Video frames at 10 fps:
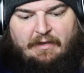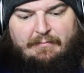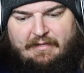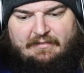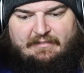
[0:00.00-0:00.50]
I
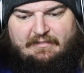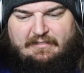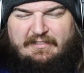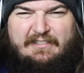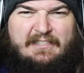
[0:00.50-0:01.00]
mean, it's
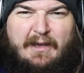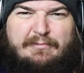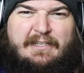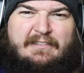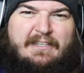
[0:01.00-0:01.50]
just the
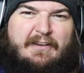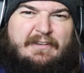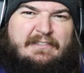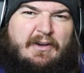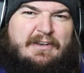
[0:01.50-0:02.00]
substance of
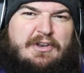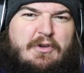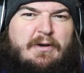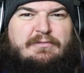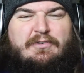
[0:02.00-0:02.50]
it. So I
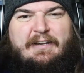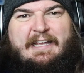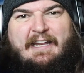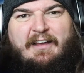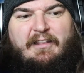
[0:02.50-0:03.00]
knew I was going to
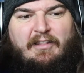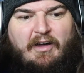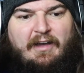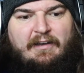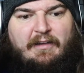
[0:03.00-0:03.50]
get a
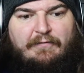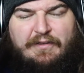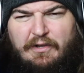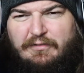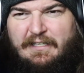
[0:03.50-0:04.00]
lot of
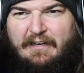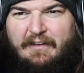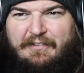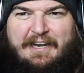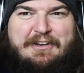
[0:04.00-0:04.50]
views out
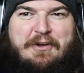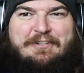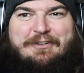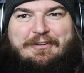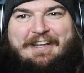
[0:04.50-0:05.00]
of it, and I knew I
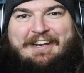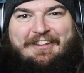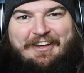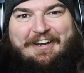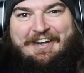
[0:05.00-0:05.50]
was going to get a
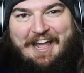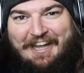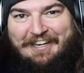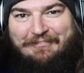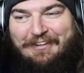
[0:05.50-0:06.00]
lot of
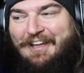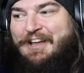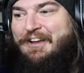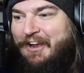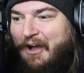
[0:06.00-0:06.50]
negative
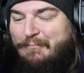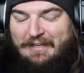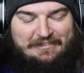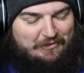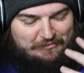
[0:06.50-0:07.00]

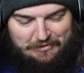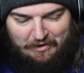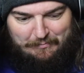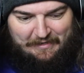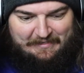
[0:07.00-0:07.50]
comments, so it's
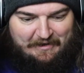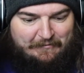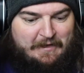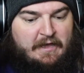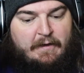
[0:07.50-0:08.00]
not a big deal.